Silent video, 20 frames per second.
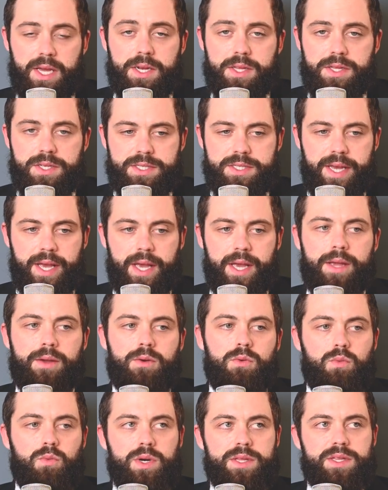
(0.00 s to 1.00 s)
end of the day,
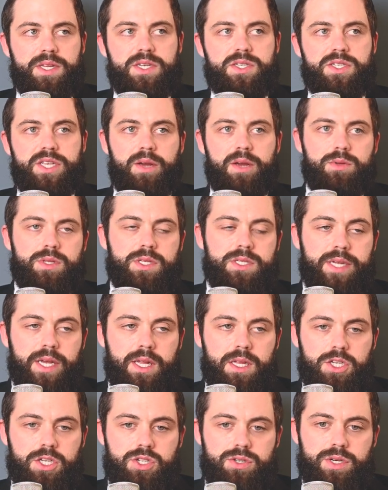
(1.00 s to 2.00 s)
what they say with the
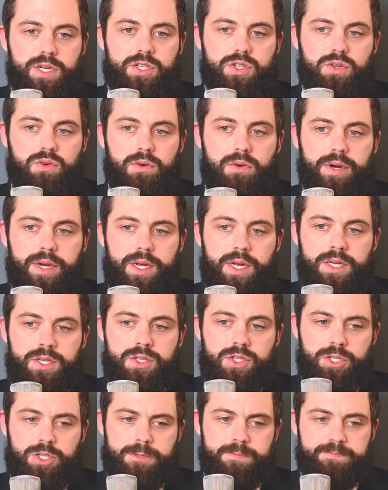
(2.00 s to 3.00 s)
daily stress score
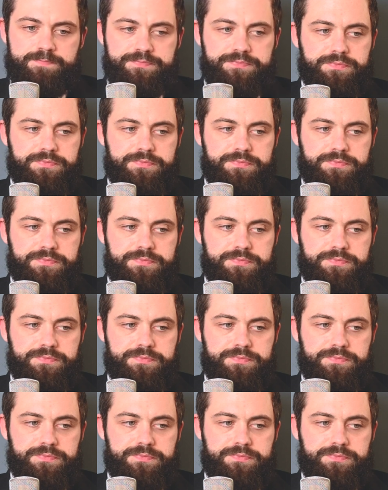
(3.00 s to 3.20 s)
is,